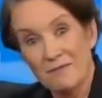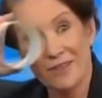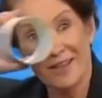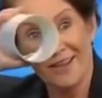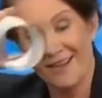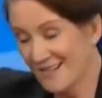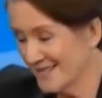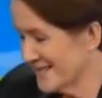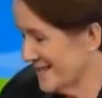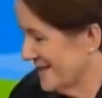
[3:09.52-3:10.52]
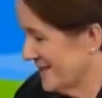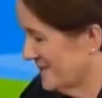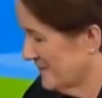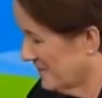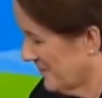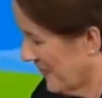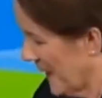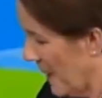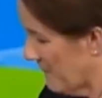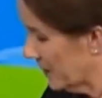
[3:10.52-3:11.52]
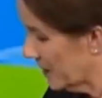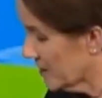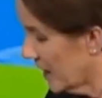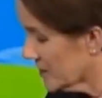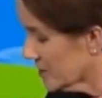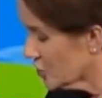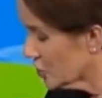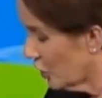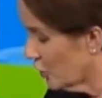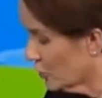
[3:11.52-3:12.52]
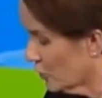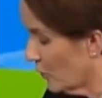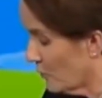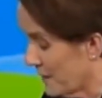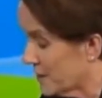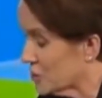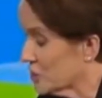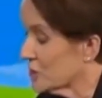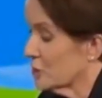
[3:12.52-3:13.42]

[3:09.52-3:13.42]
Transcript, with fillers: there are only so many different methods you can do a trick.